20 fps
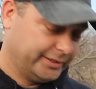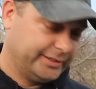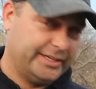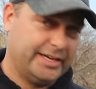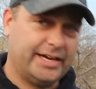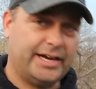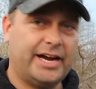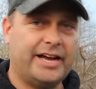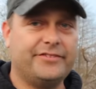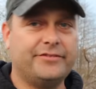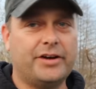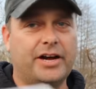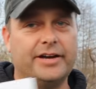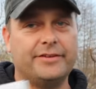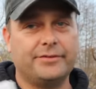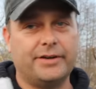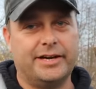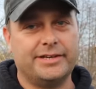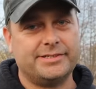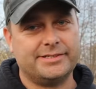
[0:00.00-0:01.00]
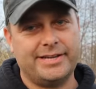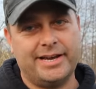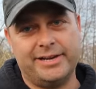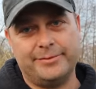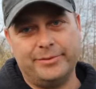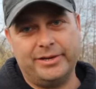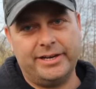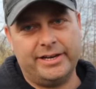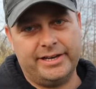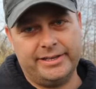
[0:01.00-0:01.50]
yeah, I, I, I
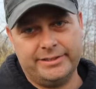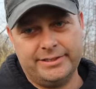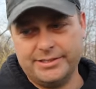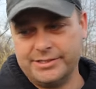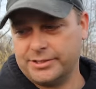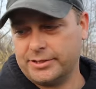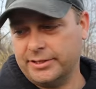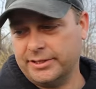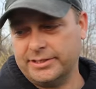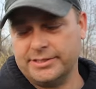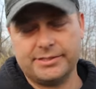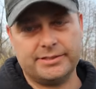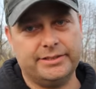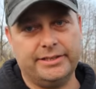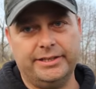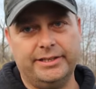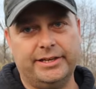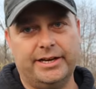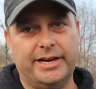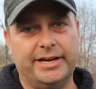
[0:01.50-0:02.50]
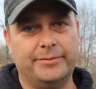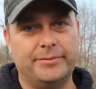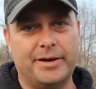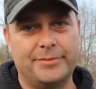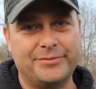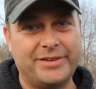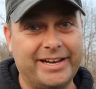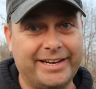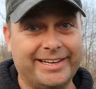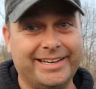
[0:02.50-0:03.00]
stand behind this, honestly. I'm,
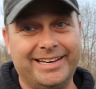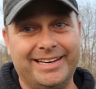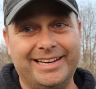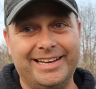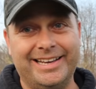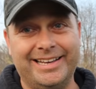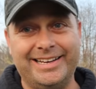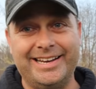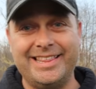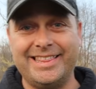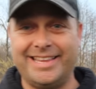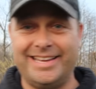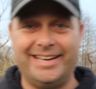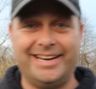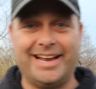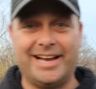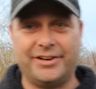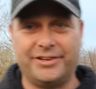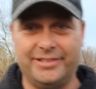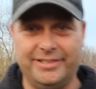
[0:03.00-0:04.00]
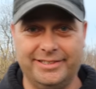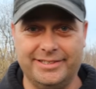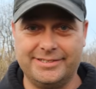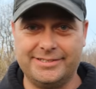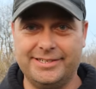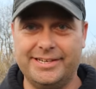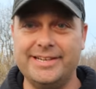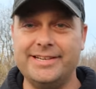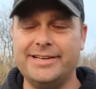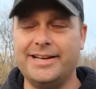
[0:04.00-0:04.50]
I'm not getting anything out of
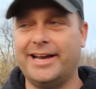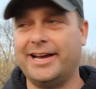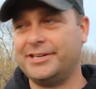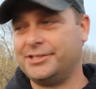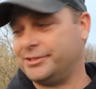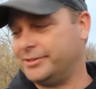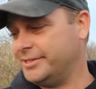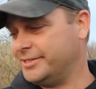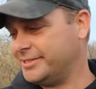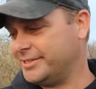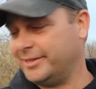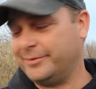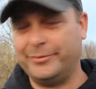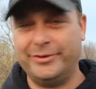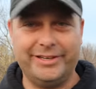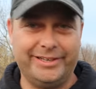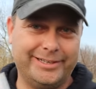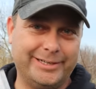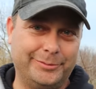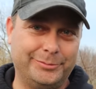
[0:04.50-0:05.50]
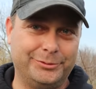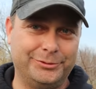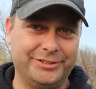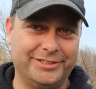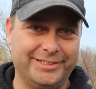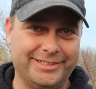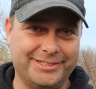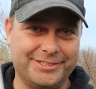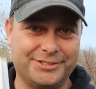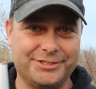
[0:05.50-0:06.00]
this. He actually sent me a couple
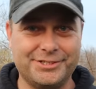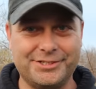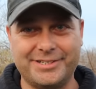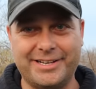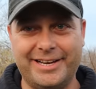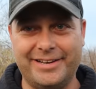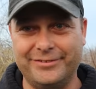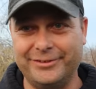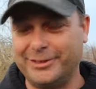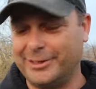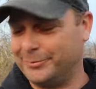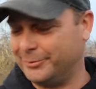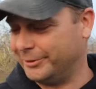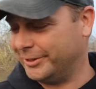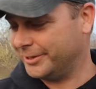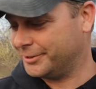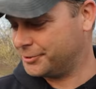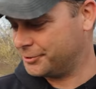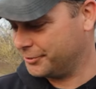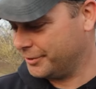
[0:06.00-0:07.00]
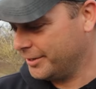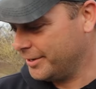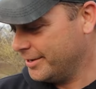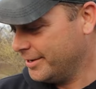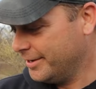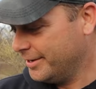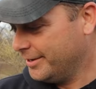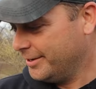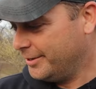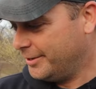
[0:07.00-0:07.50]
of these just to have a couple extra.
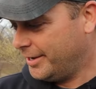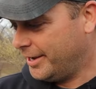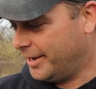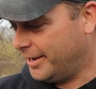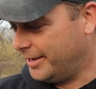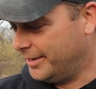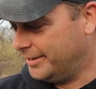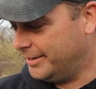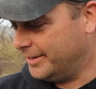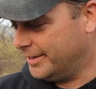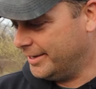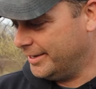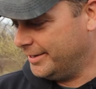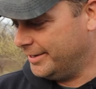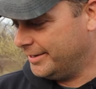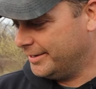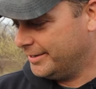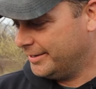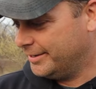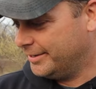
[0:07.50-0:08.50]
And, uh,